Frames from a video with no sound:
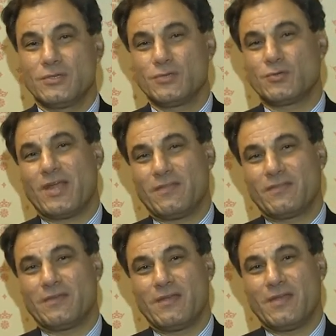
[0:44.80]
to
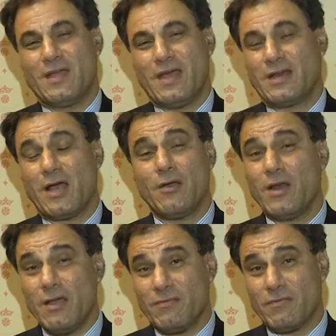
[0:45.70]
strength. And Curry
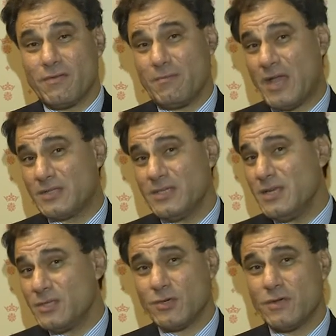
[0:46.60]
Life
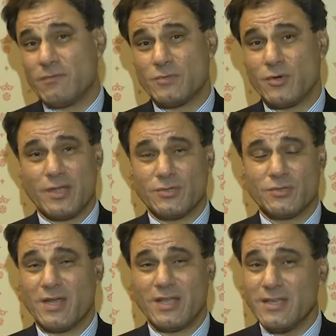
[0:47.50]
magazine is going from strength to
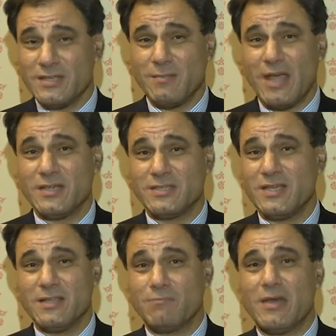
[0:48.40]
strength. It is a
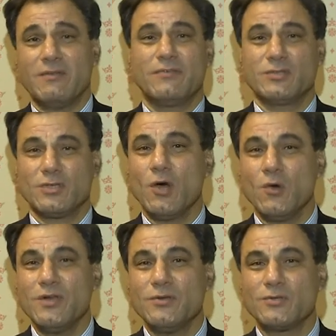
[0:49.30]
magazine that benefits the
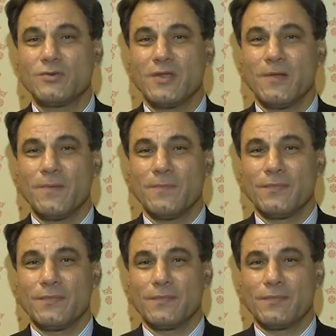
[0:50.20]
whole industry,
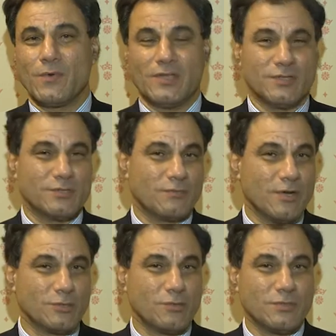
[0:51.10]
whether it's the
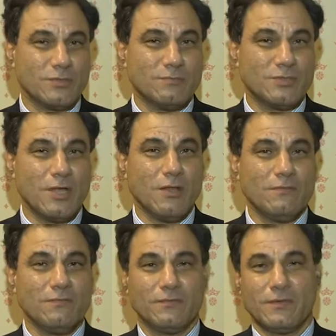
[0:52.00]
restaurants
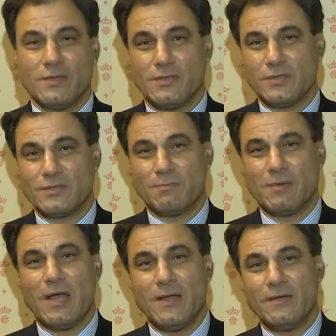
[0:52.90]
themselves, the
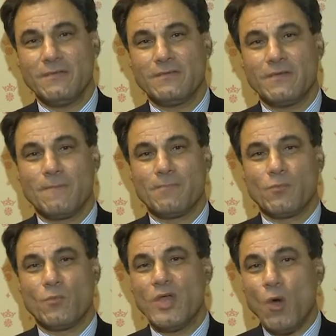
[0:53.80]
suppliers.
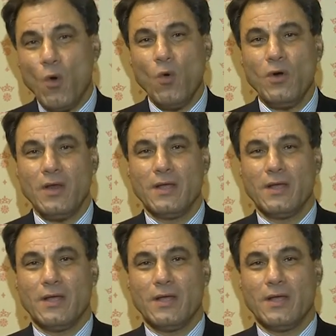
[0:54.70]
We all